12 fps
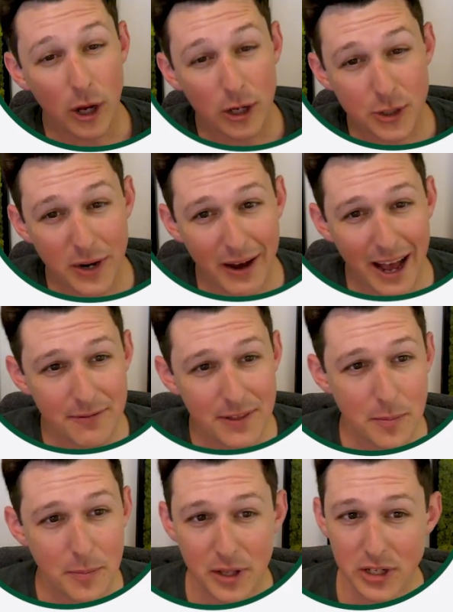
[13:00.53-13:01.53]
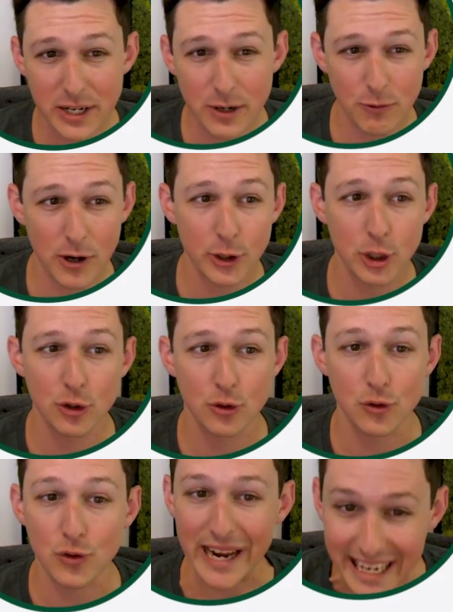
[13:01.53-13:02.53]
We also now have the ability to run
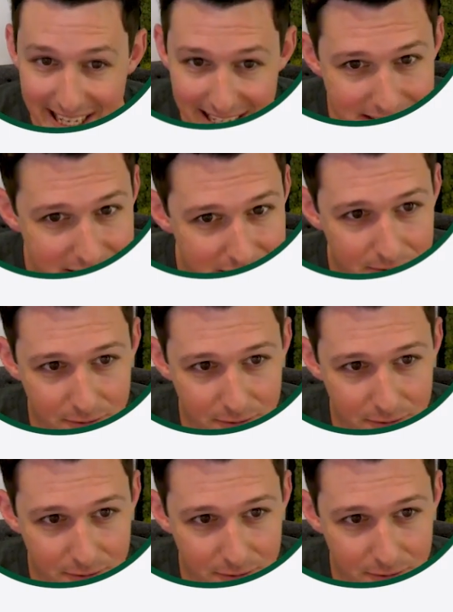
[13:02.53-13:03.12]
trainings